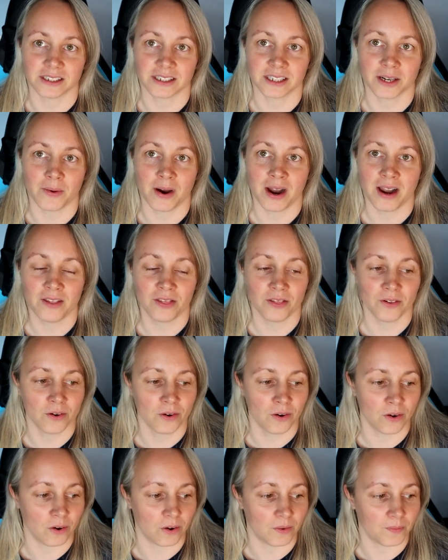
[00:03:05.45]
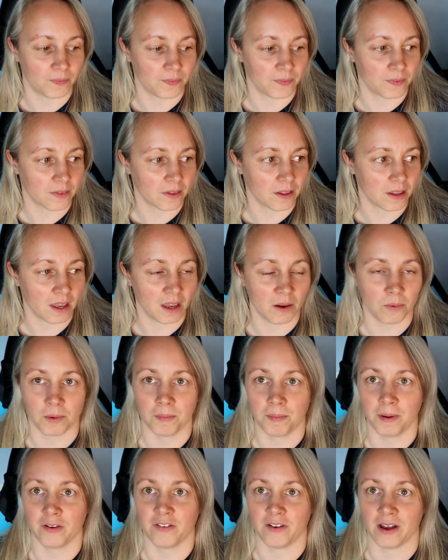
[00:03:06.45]
So I thought it would
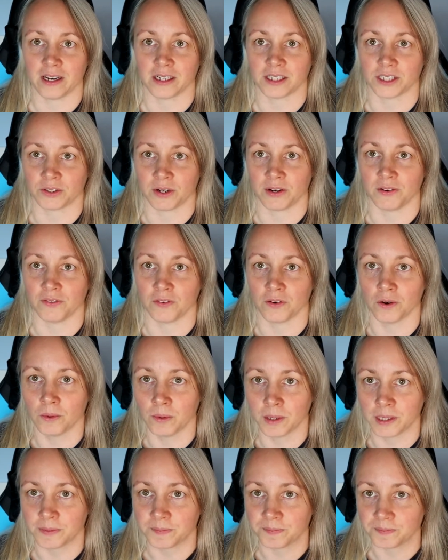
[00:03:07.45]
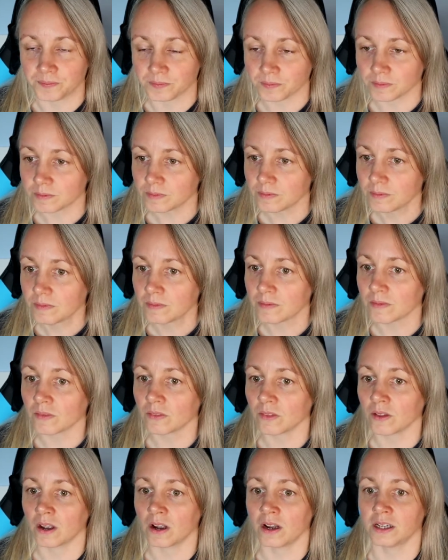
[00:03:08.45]
be fairly straightforward
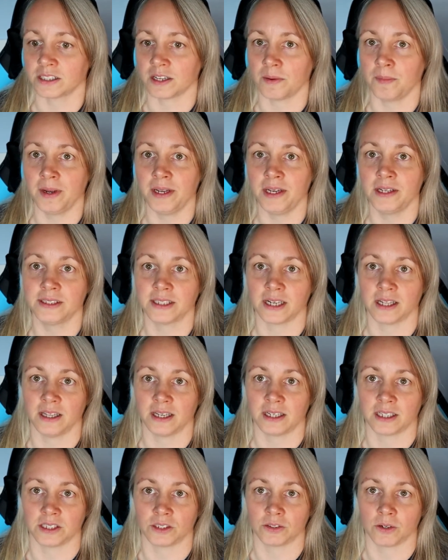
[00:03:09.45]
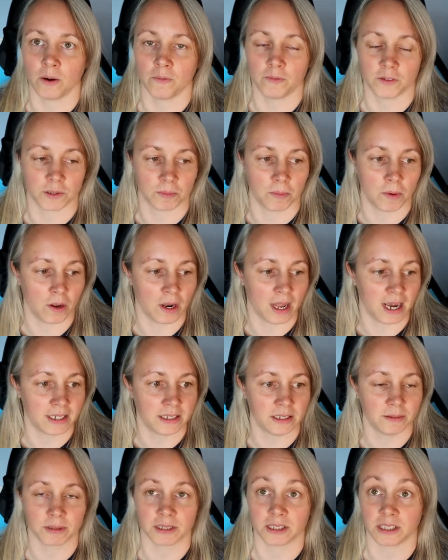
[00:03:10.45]
because I've been using click and drop for small
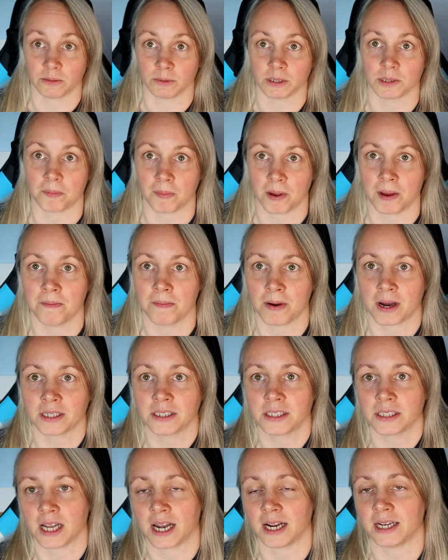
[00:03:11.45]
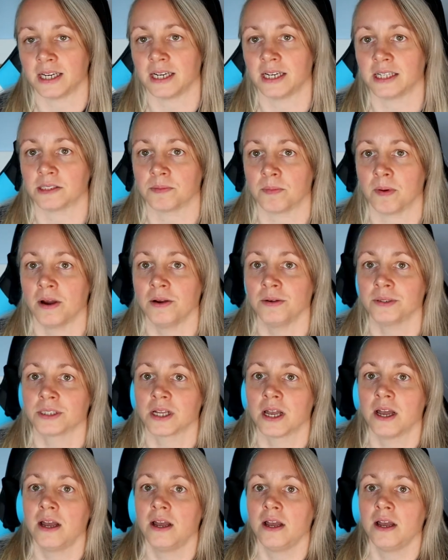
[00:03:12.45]
items because it was a pin badge that I needed to post,